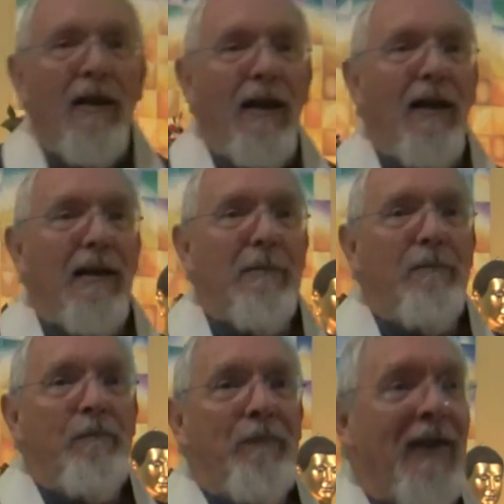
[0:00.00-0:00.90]

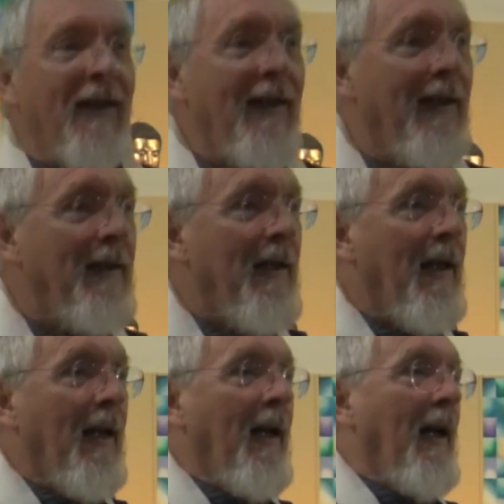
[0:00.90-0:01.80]
And
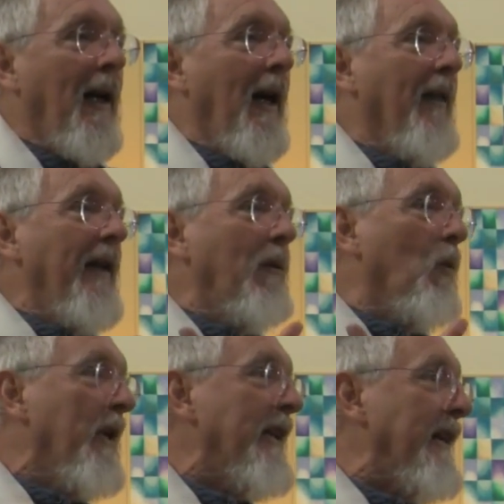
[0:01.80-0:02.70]
then
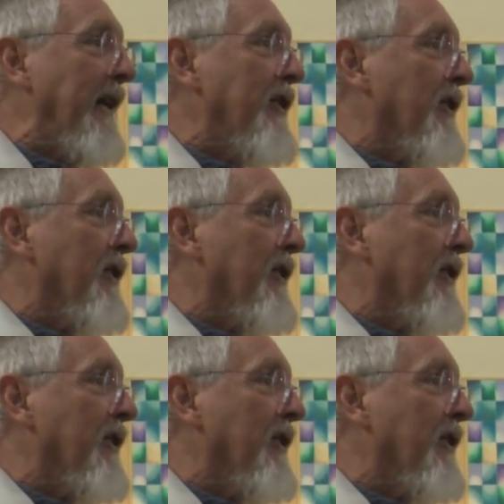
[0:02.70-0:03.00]
we, each